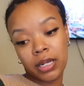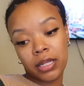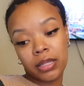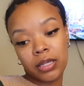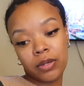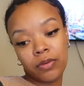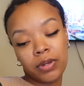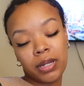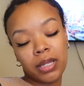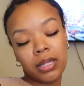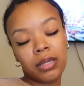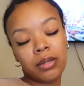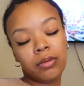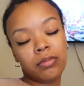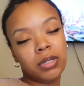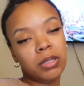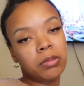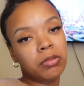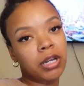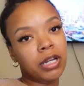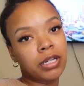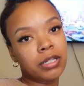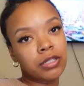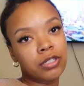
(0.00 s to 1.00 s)
I think when I like
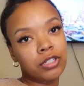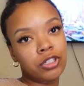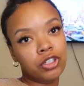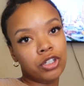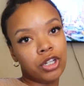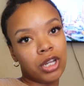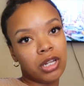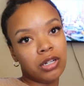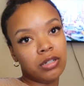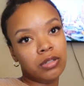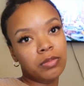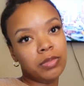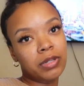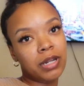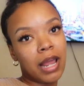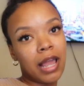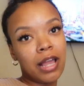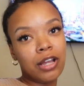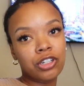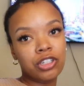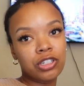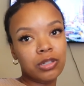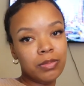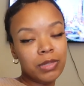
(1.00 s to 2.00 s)
rebranded this channel, but I
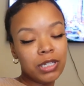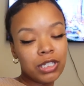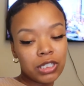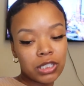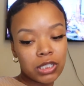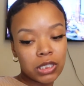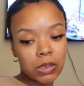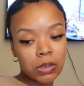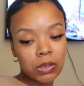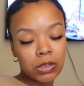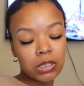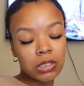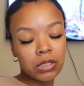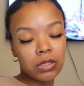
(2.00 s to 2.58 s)
actually missed those.